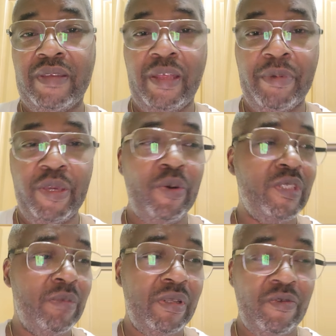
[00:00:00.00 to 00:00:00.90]
to help
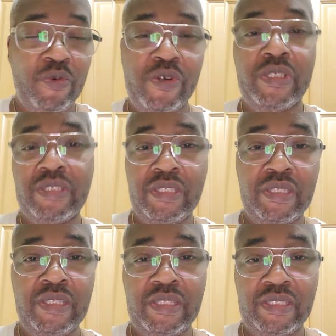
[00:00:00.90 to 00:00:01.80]
cure some of the worst
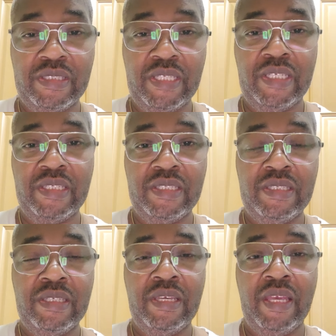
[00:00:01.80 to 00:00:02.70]
disease
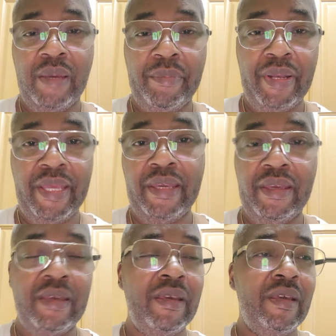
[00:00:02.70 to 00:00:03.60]
and
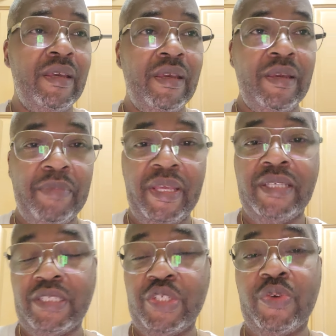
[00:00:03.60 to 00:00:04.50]
plague,
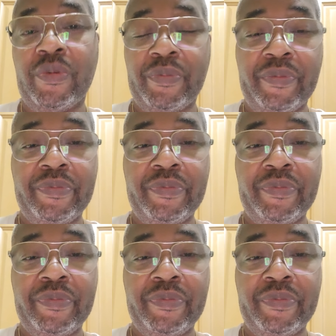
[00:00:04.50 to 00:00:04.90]
plagues in Europe.